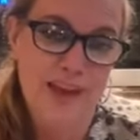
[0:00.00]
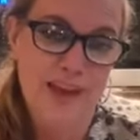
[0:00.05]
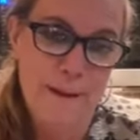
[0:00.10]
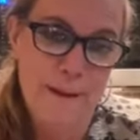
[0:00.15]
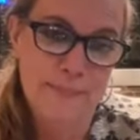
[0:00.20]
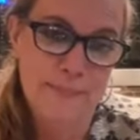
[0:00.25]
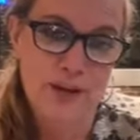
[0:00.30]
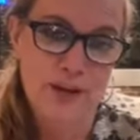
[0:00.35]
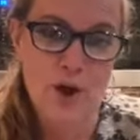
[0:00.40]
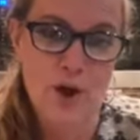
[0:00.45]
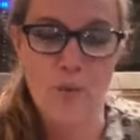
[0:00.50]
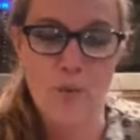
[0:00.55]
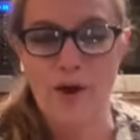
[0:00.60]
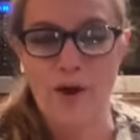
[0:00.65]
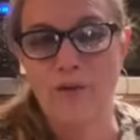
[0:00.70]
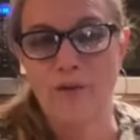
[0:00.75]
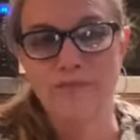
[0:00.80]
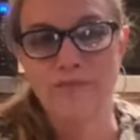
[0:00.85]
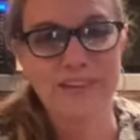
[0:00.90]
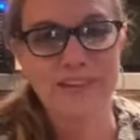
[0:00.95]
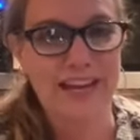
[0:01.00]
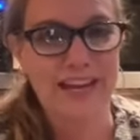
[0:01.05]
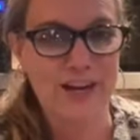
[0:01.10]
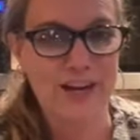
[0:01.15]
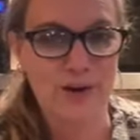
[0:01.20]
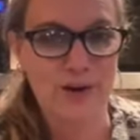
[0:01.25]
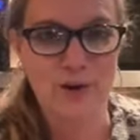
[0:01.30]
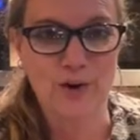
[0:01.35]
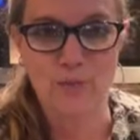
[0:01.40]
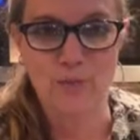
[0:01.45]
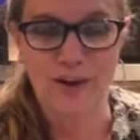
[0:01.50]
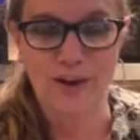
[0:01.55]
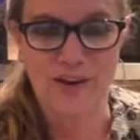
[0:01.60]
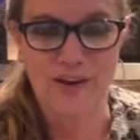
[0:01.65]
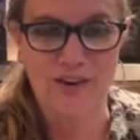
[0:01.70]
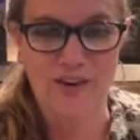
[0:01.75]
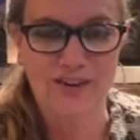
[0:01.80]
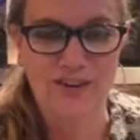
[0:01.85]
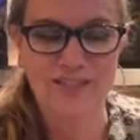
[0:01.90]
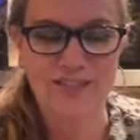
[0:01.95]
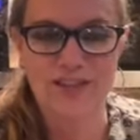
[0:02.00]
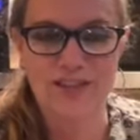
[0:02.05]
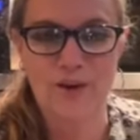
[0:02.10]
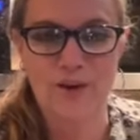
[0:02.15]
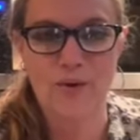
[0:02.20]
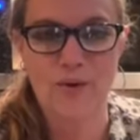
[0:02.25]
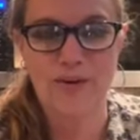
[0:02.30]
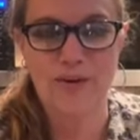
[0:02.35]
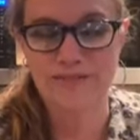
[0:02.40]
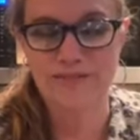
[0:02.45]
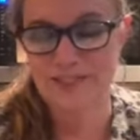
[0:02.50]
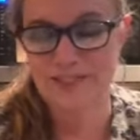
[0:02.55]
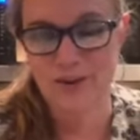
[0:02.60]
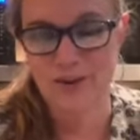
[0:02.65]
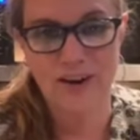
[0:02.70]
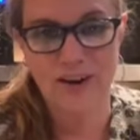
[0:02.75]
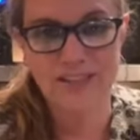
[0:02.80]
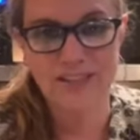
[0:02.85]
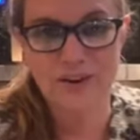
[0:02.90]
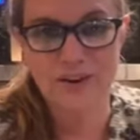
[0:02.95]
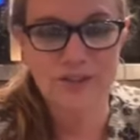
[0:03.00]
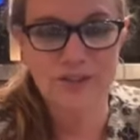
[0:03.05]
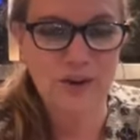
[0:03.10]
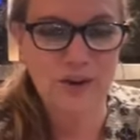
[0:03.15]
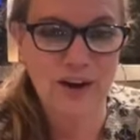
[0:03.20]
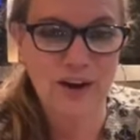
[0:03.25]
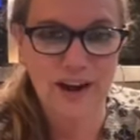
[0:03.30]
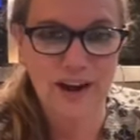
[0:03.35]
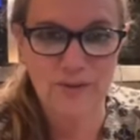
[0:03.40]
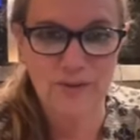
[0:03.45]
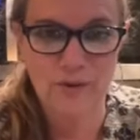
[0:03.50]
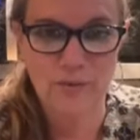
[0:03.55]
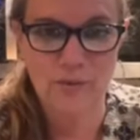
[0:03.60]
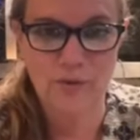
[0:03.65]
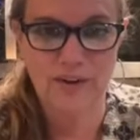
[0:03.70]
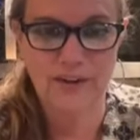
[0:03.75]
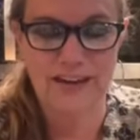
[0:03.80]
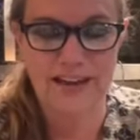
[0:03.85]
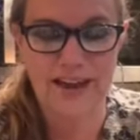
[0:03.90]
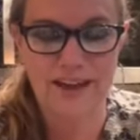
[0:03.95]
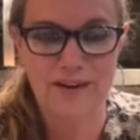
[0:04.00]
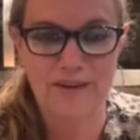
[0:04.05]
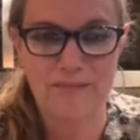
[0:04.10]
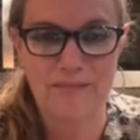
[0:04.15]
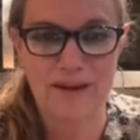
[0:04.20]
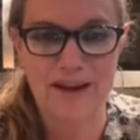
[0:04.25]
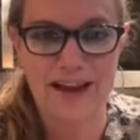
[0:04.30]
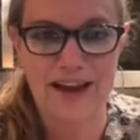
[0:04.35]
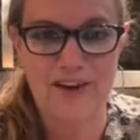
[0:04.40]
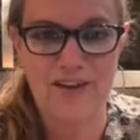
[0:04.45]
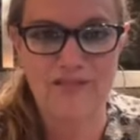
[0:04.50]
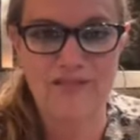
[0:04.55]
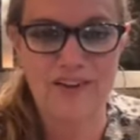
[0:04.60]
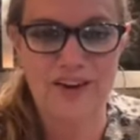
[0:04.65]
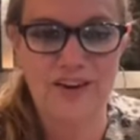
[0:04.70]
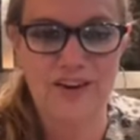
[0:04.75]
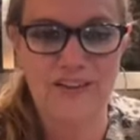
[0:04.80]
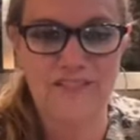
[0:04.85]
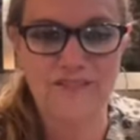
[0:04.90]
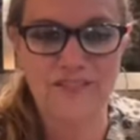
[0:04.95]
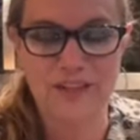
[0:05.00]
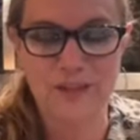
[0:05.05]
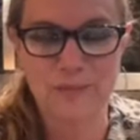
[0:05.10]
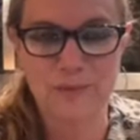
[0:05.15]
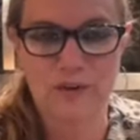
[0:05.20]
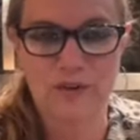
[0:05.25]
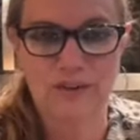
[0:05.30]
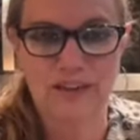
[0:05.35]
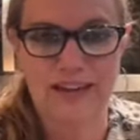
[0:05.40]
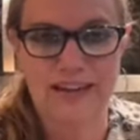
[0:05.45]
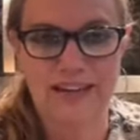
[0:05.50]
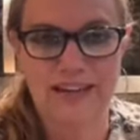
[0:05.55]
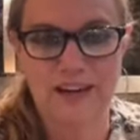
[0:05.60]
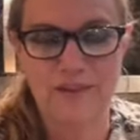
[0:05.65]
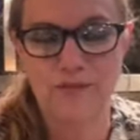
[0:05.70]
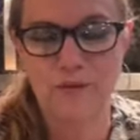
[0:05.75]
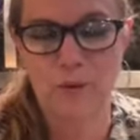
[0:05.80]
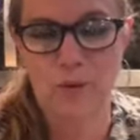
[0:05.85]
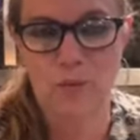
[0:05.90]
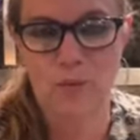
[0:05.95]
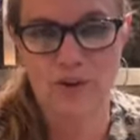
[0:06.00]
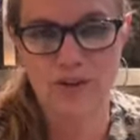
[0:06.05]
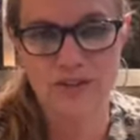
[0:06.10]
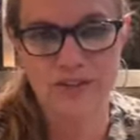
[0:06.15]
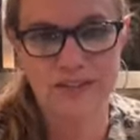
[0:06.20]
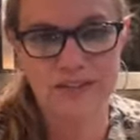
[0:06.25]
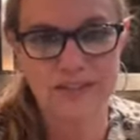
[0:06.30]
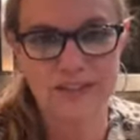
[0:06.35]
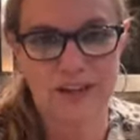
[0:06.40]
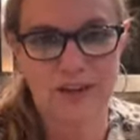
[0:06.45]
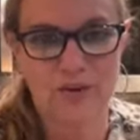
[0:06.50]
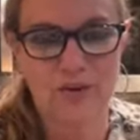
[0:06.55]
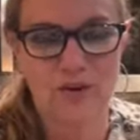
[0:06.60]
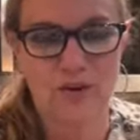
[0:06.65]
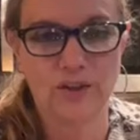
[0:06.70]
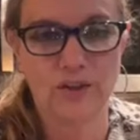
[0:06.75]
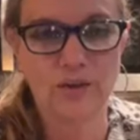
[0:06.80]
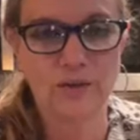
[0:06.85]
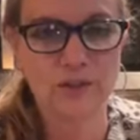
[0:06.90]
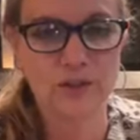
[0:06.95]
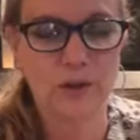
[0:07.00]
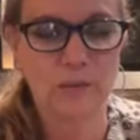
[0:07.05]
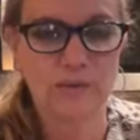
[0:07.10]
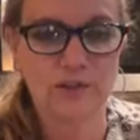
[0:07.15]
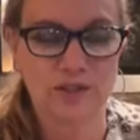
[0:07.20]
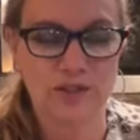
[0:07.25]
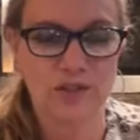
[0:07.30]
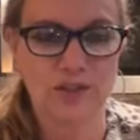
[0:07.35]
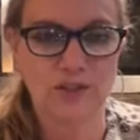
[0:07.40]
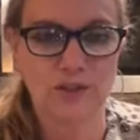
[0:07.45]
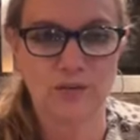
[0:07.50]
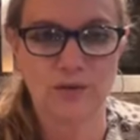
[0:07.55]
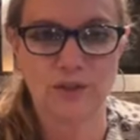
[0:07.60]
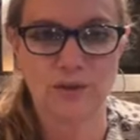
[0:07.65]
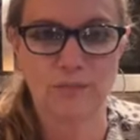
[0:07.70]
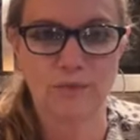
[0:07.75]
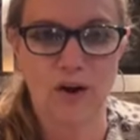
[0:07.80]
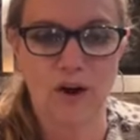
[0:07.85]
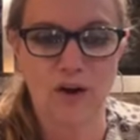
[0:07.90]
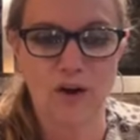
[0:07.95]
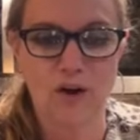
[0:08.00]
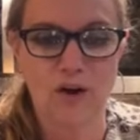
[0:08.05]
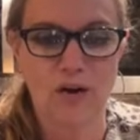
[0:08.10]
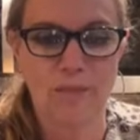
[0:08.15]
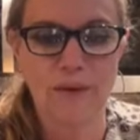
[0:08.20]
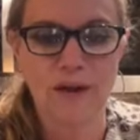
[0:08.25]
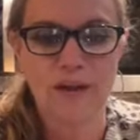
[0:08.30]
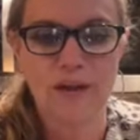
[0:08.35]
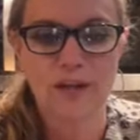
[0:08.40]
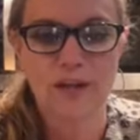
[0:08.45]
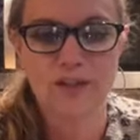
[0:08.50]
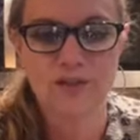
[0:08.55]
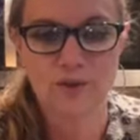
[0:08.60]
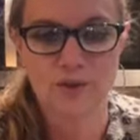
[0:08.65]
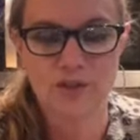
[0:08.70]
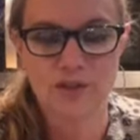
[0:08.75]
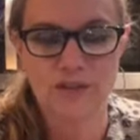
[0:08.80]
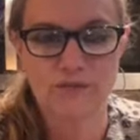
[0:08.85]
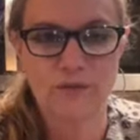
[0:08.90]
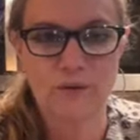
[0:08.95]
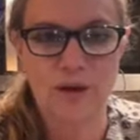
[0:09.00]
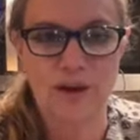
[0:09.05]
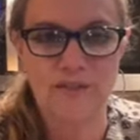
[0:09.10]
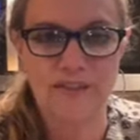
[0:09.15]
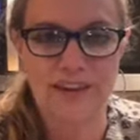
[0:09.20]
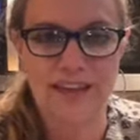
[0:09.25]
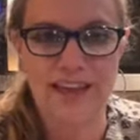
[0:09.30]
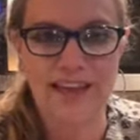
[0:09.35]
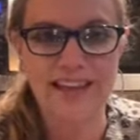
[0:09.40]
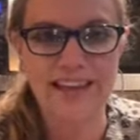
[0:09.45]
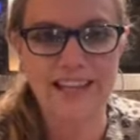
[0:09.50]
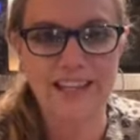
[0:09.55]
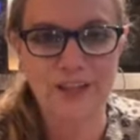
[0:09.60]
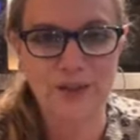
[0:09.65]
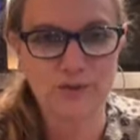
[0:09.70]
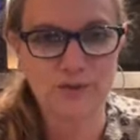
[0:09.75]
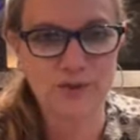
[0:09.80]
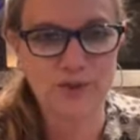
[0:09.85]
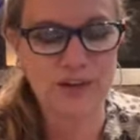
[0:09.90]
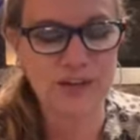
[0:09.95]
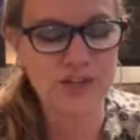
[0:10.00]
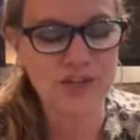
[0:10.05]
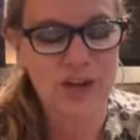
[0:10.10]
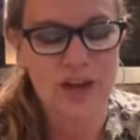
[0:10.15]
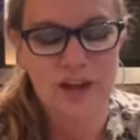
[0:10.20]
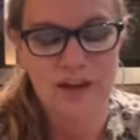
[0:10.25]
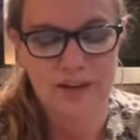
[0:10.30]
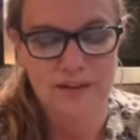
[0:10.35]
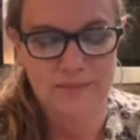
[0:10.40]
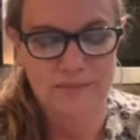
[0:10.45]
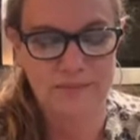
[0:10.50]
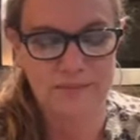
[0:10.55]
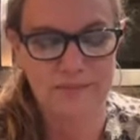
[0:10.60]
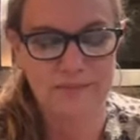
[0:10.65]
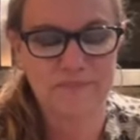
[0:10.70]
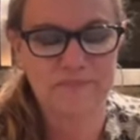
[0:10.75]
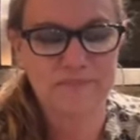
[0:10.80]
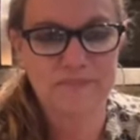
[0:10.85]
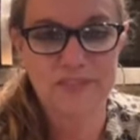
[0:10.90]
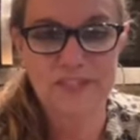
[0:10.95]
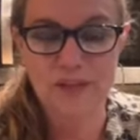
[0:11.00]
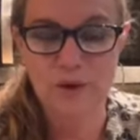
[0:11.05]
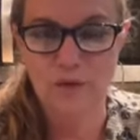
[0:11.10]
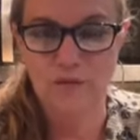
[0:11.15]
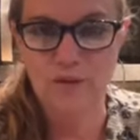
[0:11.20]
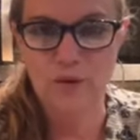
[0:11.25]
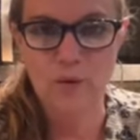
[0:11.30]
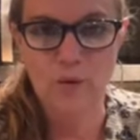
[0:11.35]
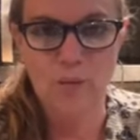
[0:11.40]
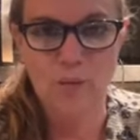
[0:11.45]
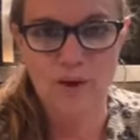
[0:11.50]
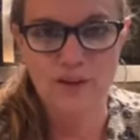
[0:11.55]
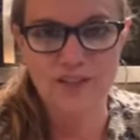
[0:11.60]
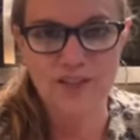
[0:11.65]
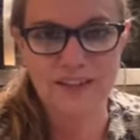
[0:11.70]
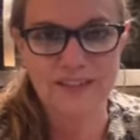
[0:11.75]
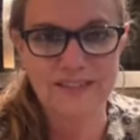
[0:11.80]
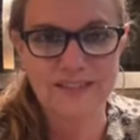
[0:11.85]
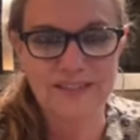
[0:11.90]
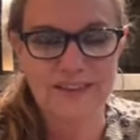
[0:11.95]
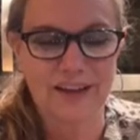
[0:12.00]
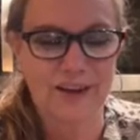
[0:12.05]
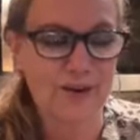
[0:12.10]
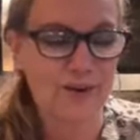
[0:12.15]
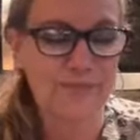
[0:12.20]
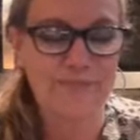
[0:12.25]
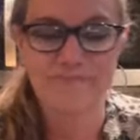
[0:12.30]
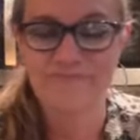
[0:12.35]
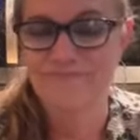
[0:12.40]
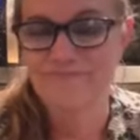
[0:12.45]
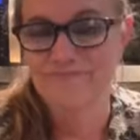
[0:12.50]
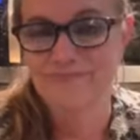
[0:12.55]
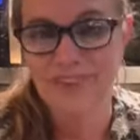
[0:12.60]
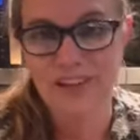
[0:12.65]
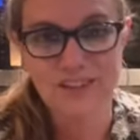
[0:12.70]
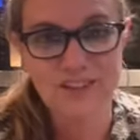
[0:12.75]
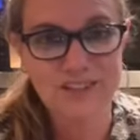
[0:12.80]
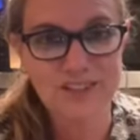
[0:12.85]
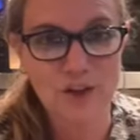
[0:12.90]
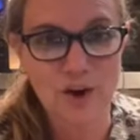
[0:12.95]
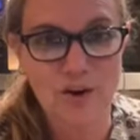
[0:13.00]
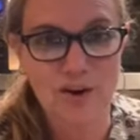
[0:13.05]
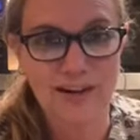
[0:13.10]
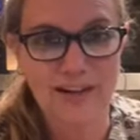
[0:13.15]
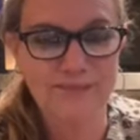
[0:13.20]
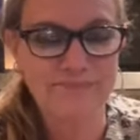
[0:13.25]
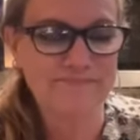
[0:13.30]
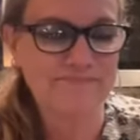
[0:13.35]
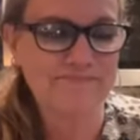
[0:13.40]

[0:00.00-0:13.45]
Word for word: but oh well. Here we are. So sorry everyone out there in Facebook land, and if you are watching this later on YouTube, it's just youtube.com, search If You Have an Egg. Hello, Trish. So if you were watching this later, sorry,